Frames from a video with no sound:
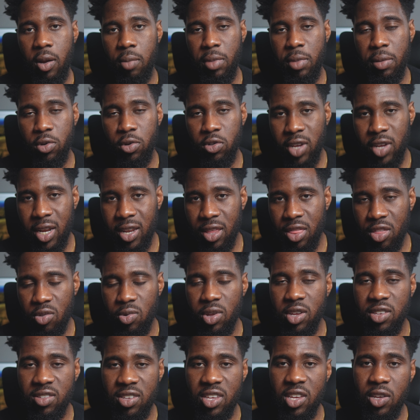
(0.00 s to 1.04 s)
Maybe those are the
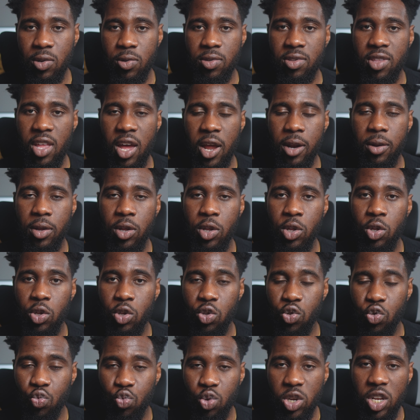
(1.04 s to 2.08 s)
three skills that
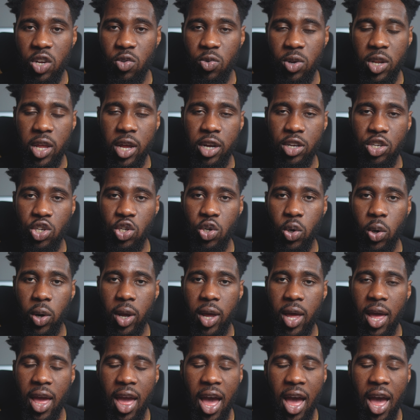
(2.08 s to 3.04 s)
you really, really enjoy.